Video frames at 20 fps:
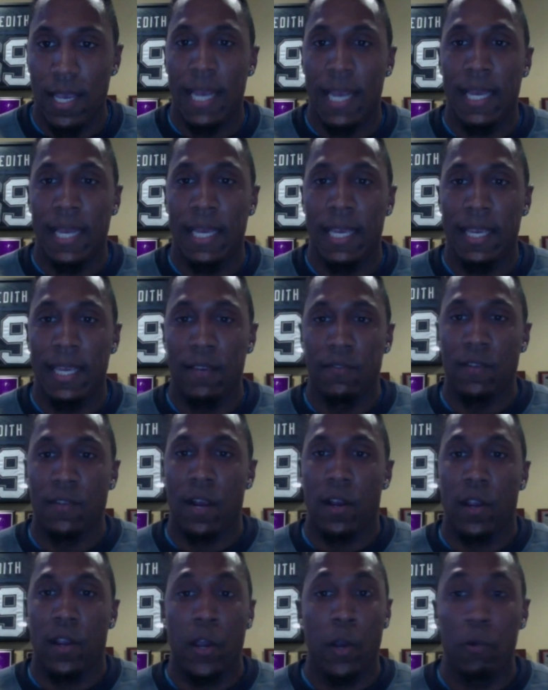and it gives
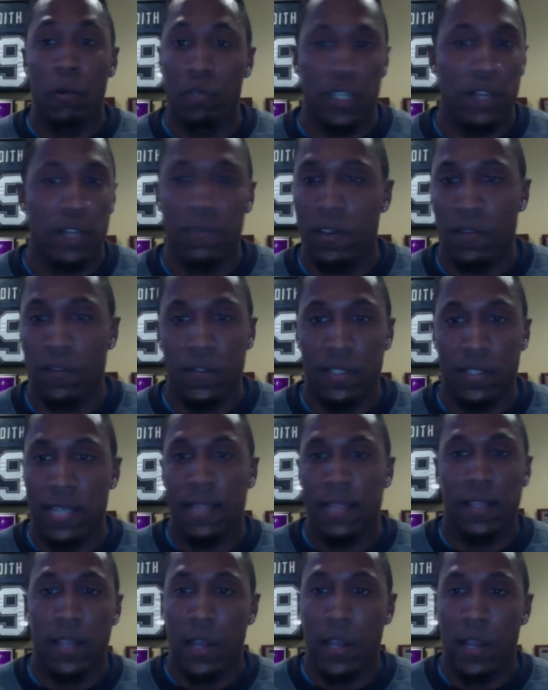our coach, even if it's
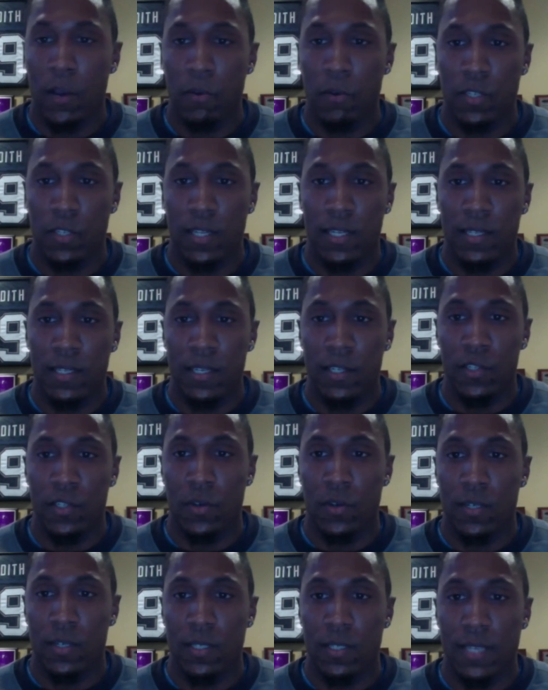not the coach that did
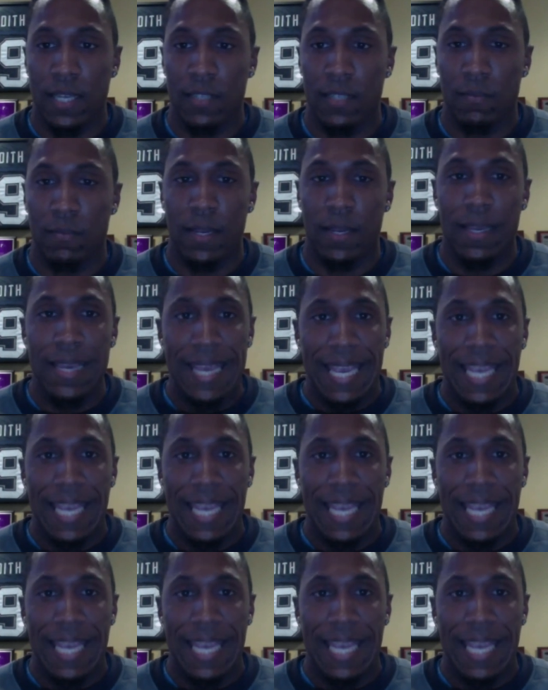your assessment,